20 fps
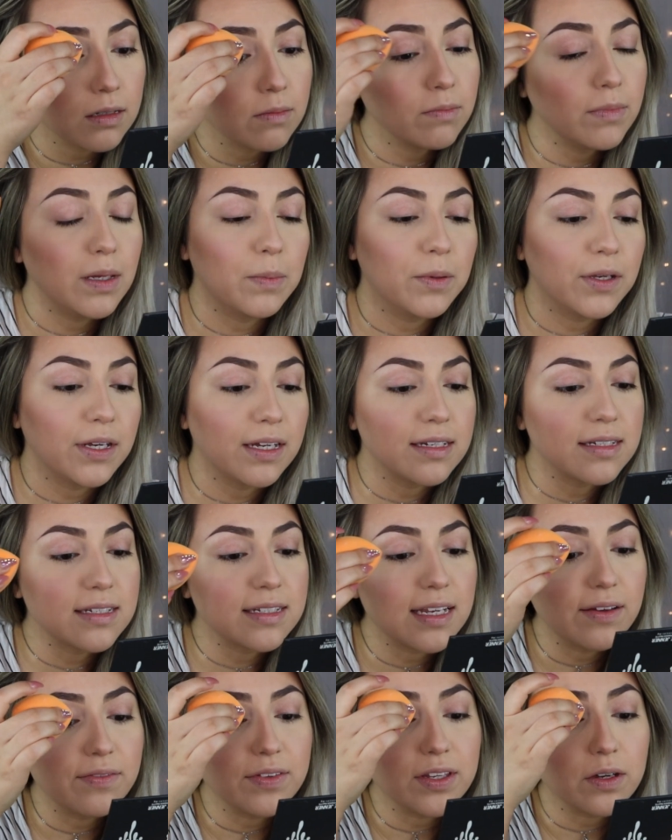People getting
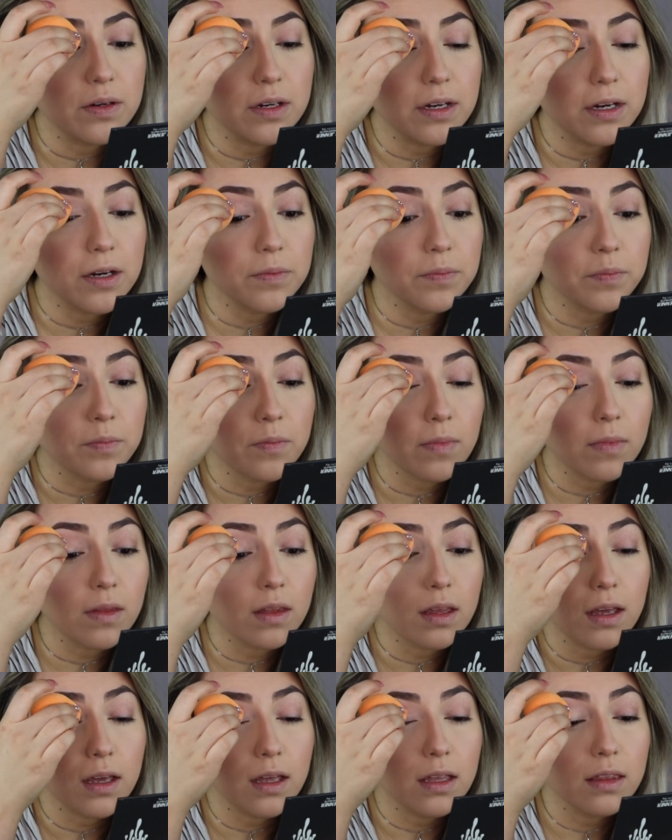saved out here.
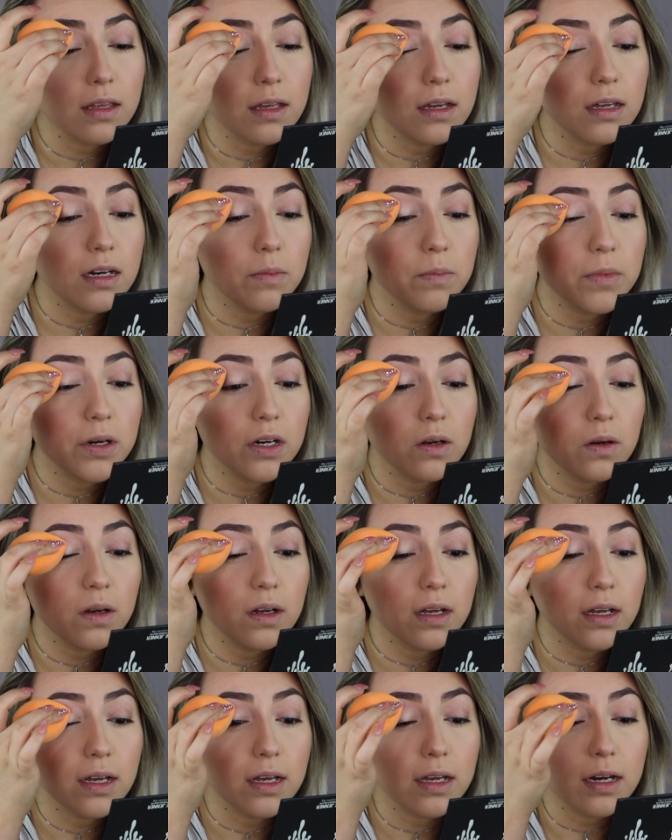And then I'm gonna go
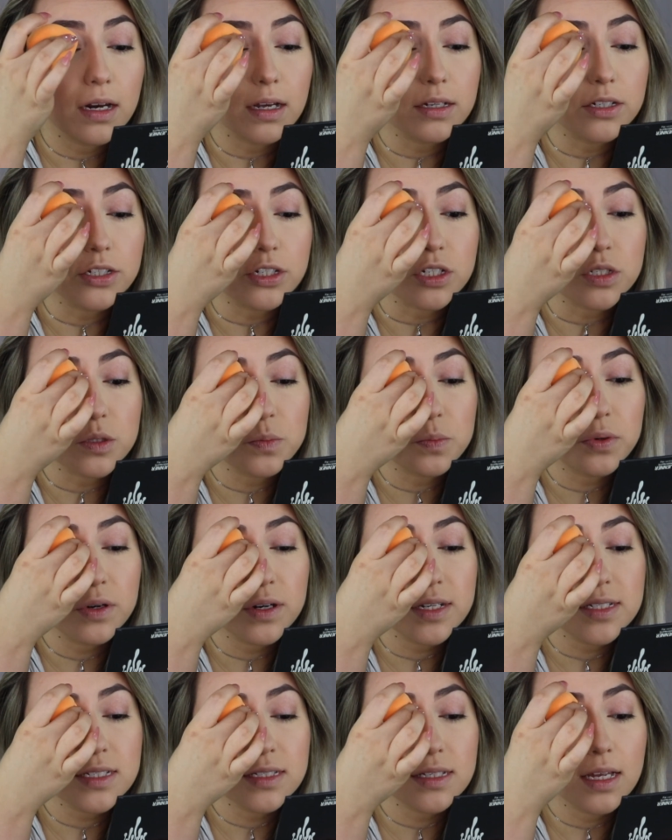ahead and just
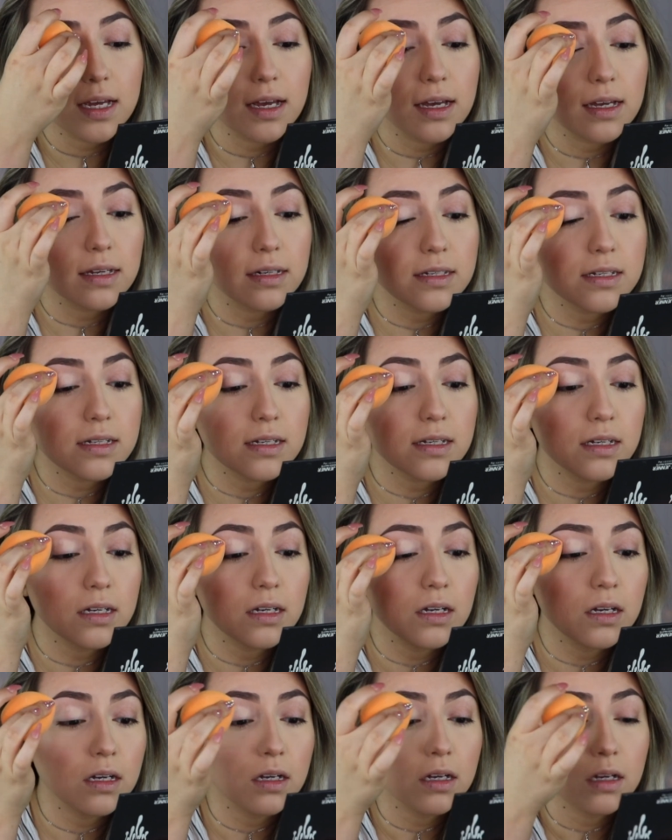press that
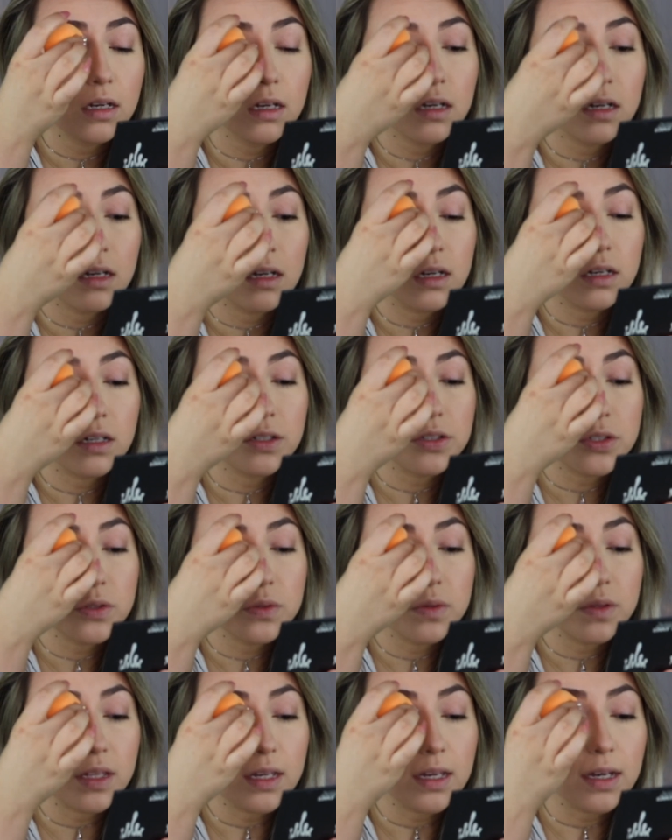
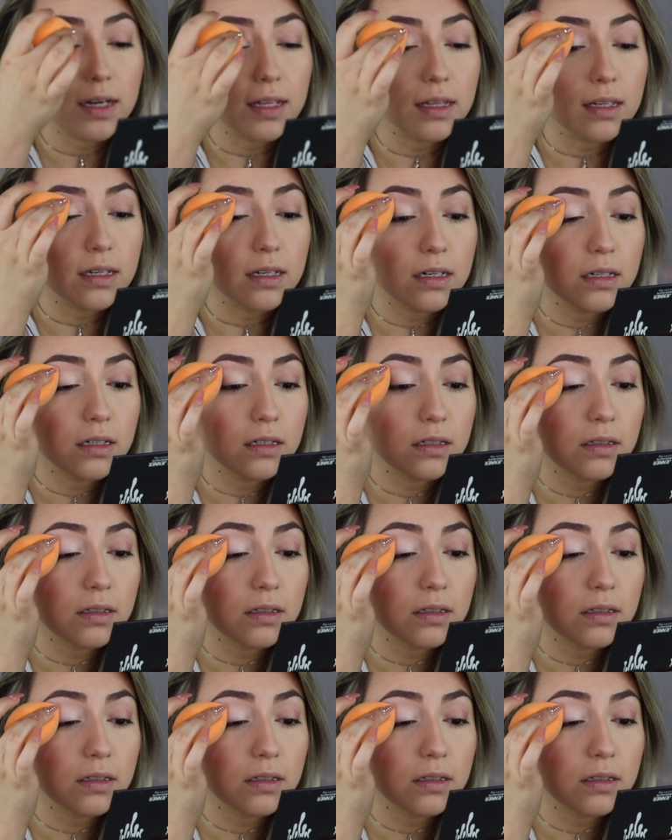onto the eyelid.